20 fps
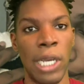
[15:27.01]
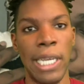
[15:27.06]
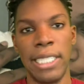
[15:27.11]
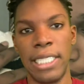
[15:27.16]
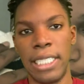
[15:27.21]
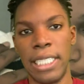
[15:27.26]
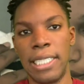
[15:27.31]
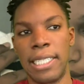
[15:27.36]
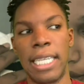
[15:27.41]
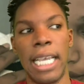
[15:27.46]

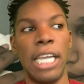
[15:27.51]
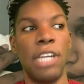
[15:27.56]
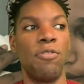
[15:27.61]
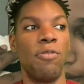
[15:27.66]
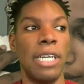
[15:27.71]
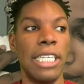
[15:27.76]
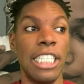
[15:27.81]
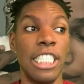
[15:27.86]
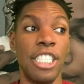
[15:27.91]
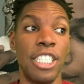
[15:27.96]
She's getting
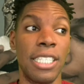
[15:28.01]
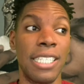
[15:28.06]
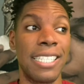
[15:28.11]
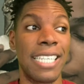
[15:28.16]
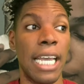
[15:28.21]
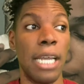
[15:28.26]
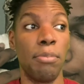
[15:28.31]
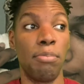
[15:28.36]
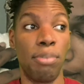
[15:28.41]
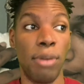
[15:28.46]
ready, she's
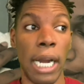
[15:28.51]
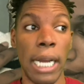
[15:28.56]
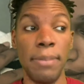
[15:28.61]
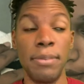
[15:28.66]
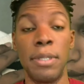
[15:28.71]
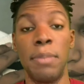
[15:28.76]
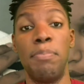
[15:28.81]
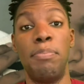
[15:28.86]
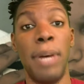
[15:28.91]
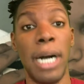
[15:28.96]
getting
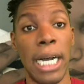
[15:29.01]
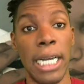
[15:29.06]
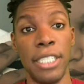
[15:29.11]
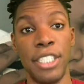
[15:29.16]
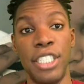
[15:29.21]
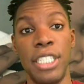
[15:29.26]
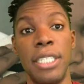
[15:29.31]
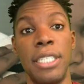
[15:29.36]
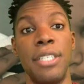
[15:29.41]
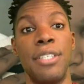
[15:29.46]
prepped, but
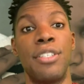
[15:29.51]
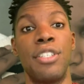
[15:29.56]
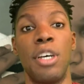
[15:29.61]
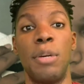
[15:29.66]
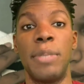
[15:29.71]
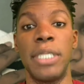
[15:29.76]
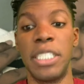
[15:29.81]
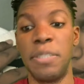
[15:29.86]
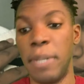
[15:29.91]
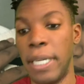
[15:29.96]
she's in so
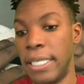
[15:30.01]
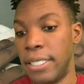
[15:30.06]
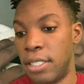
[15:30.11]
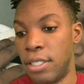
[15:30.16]
much pain.